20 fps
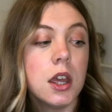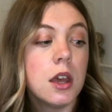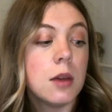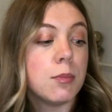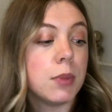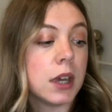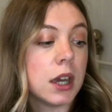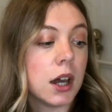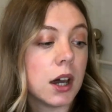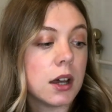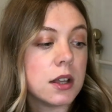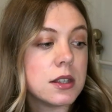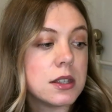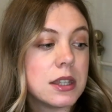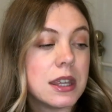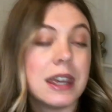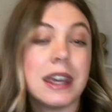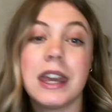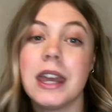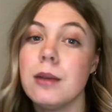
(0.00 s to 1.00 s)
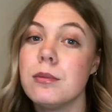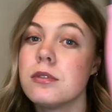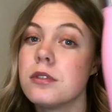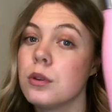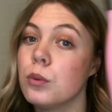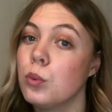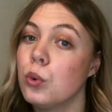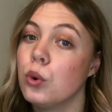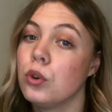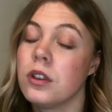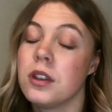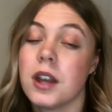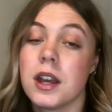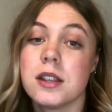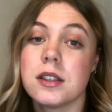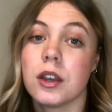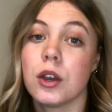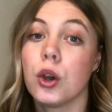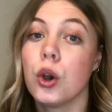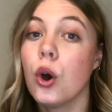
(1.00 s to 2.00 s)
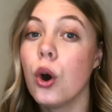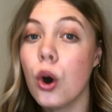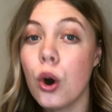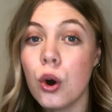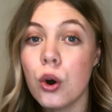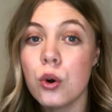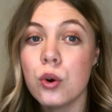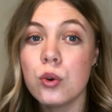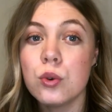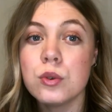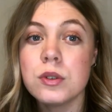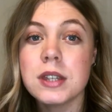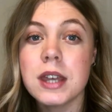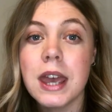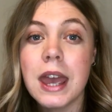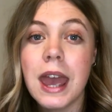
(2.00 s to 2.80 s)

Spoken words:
because it keeps the water nice and cold,